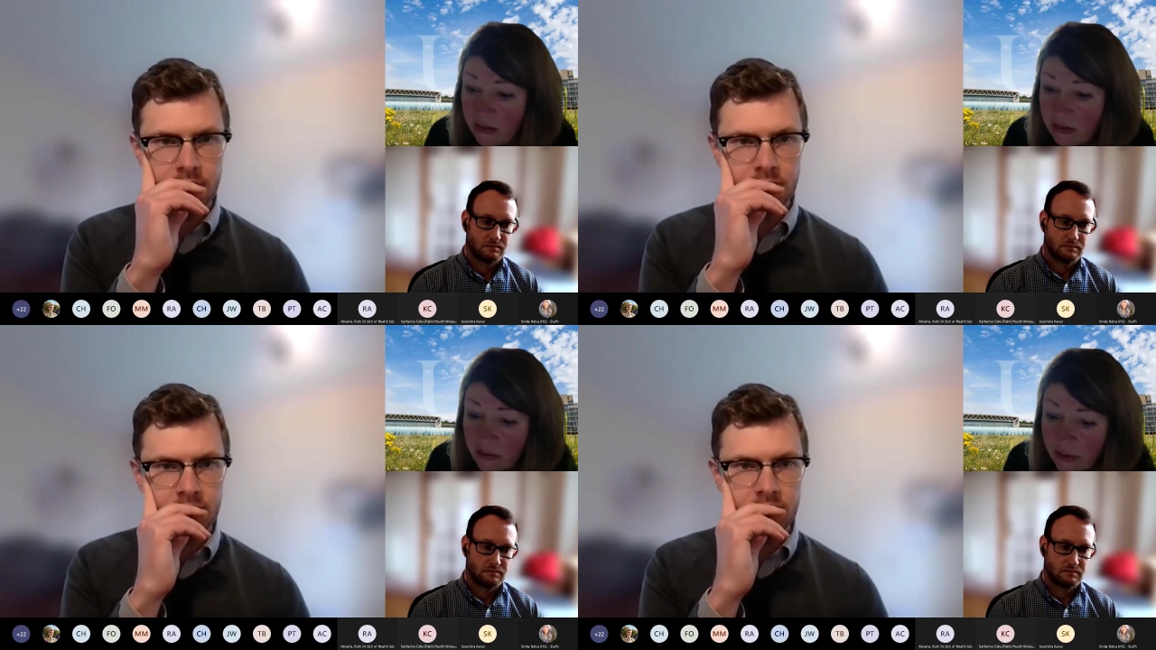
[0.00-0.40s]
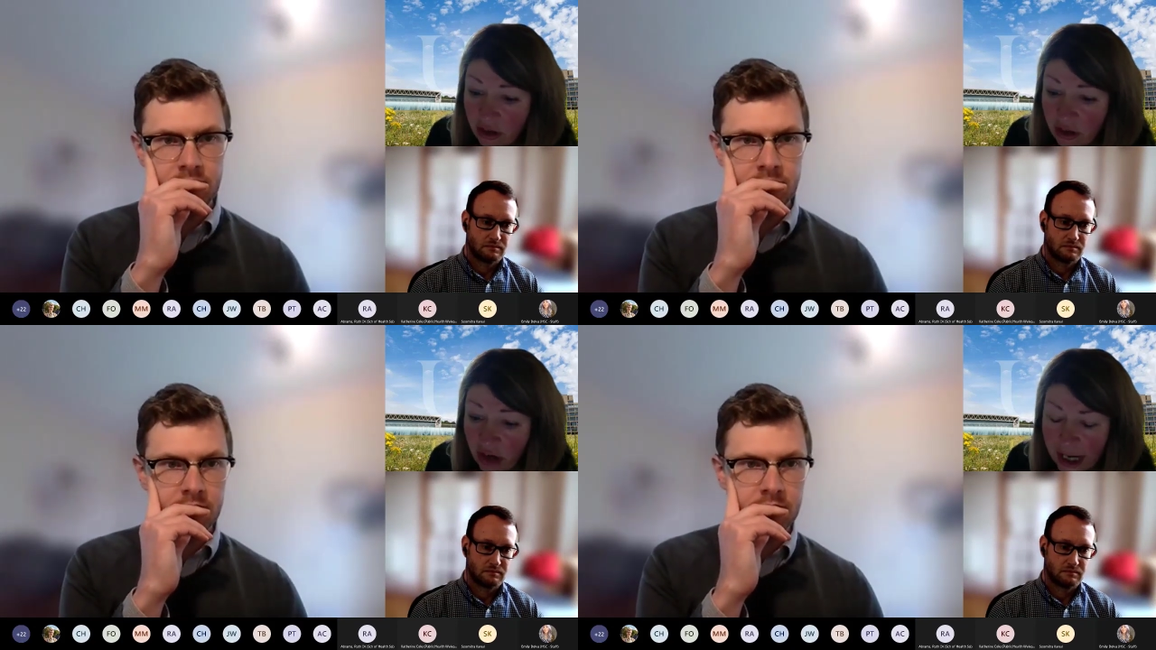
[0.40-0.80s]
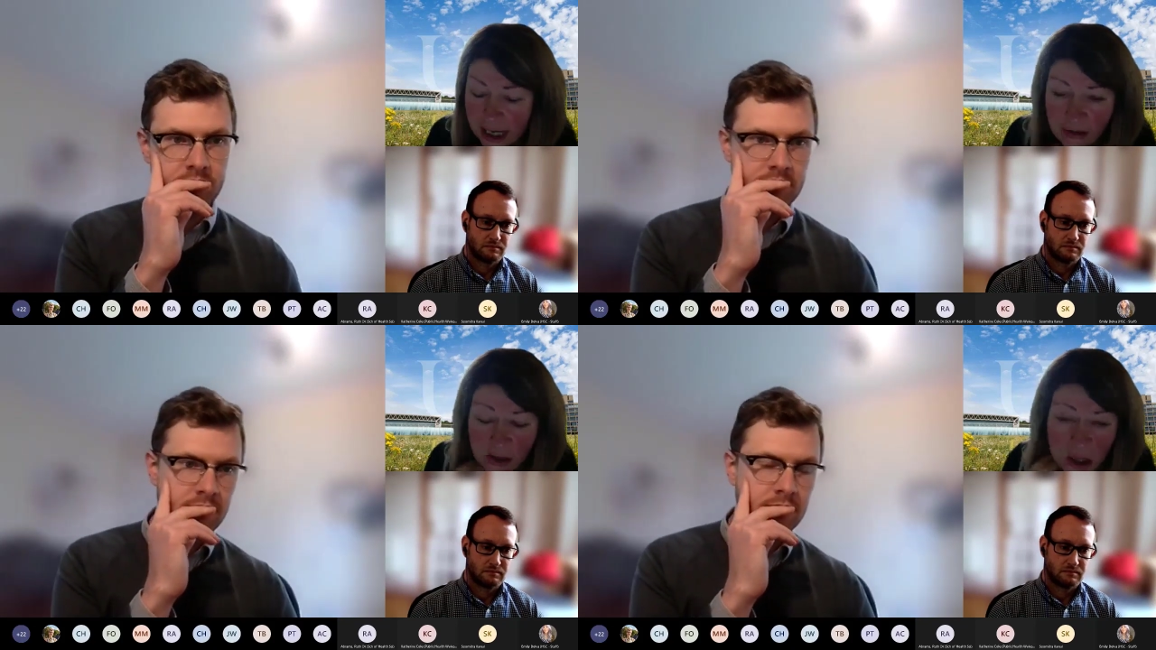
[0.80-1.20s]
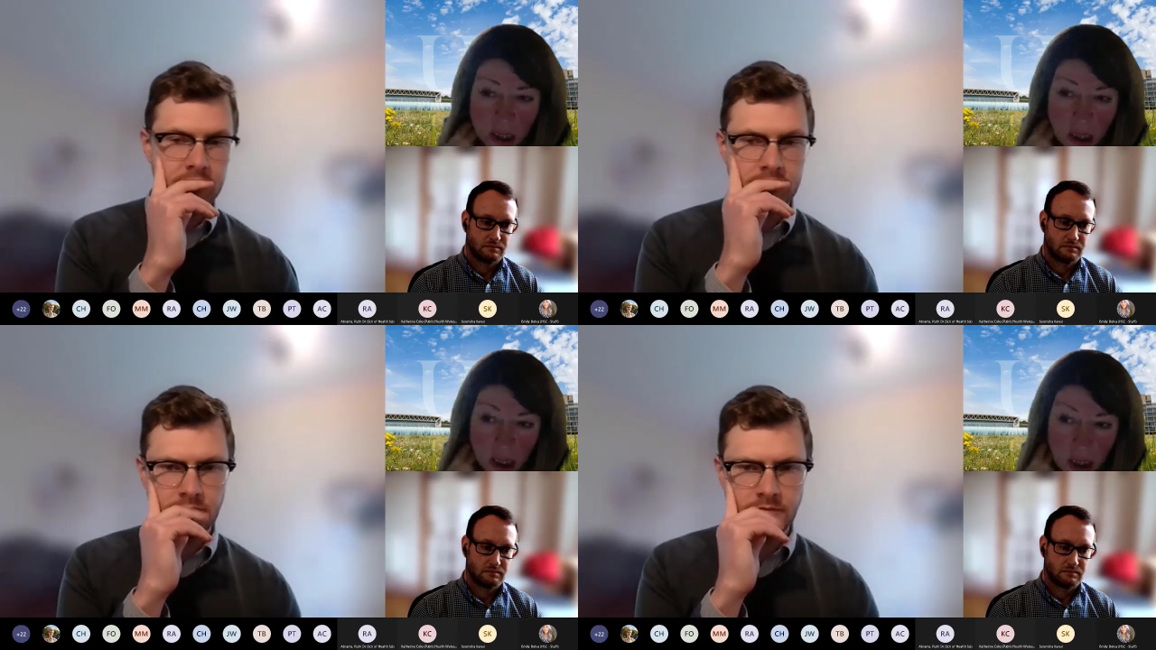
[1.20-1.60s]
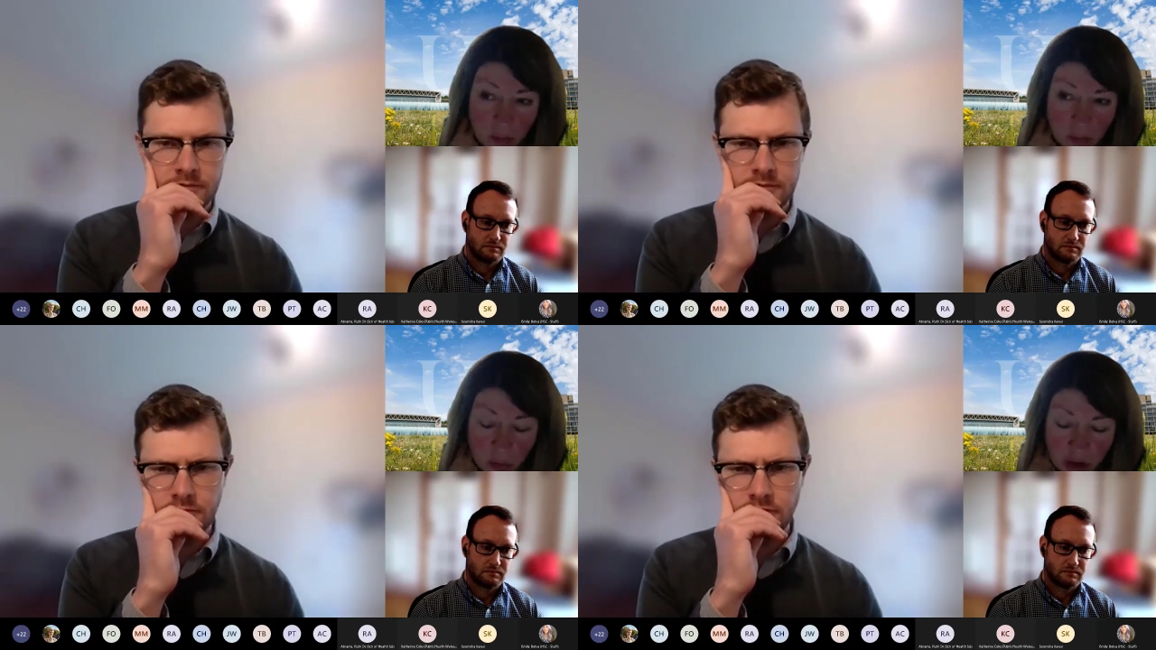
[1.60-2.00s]
Speaker 1: it in the chat,
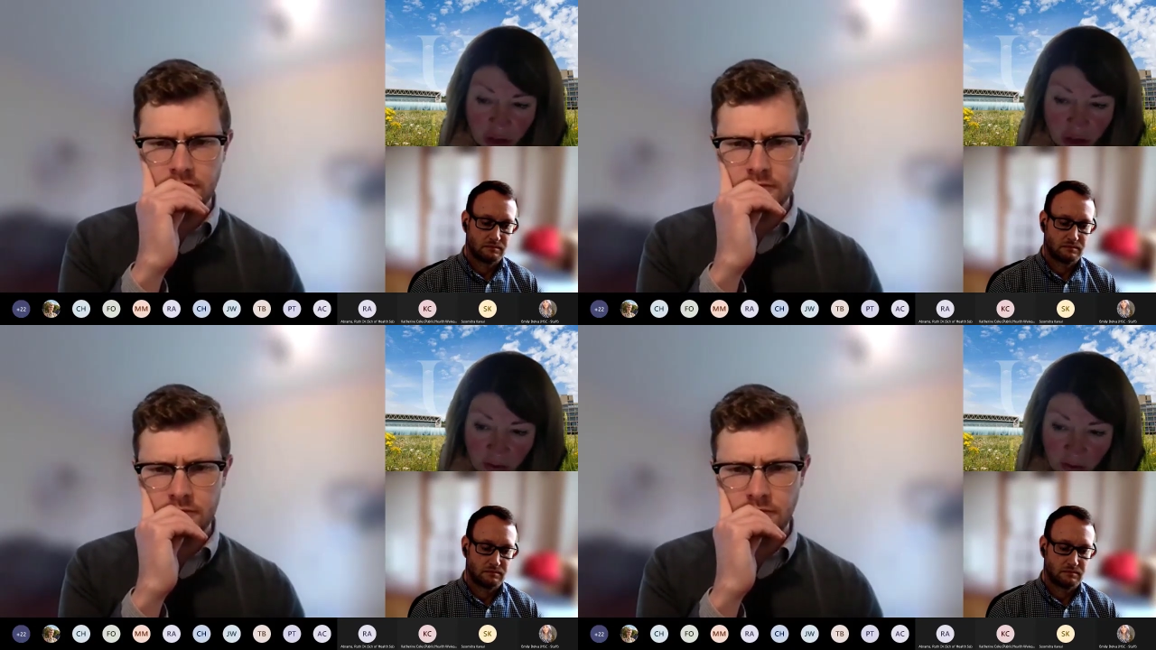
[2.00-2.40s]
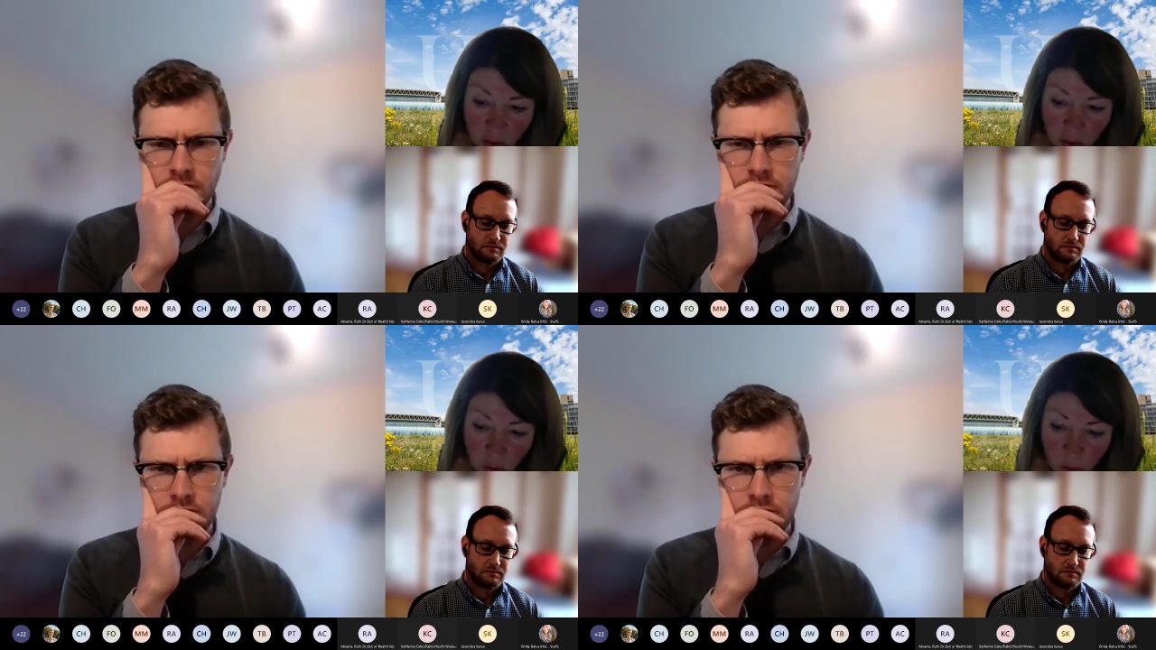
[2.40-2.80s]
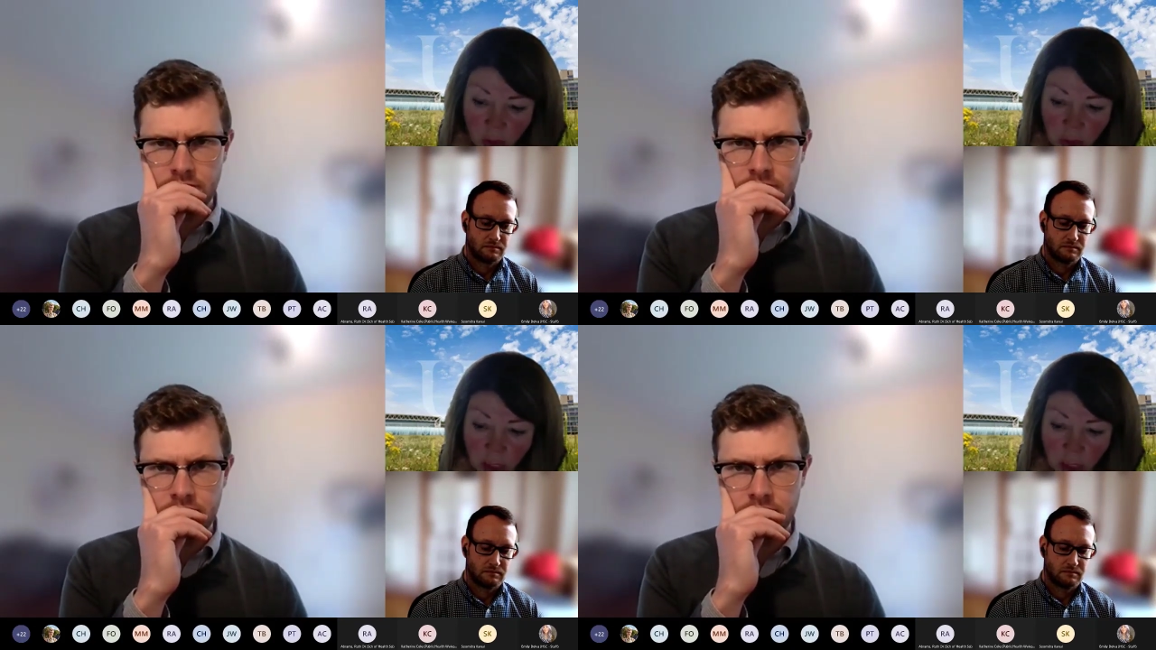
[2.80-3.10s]
um, which is called